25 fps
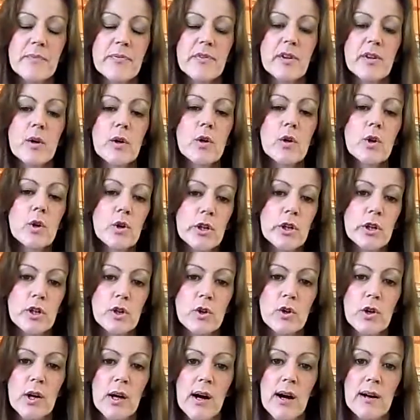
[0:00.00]
So look at
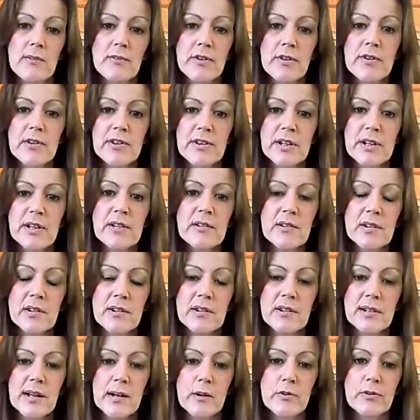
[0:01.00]
your life and think to
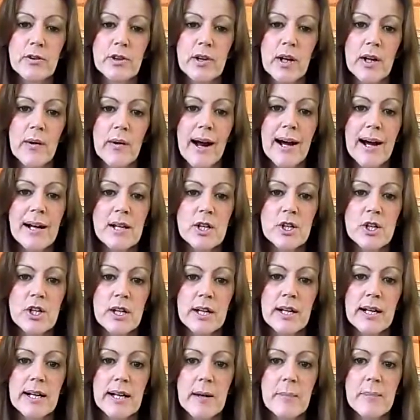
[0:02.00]
yourself,
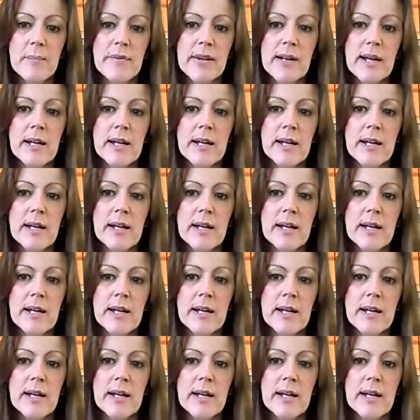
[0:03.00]
actually,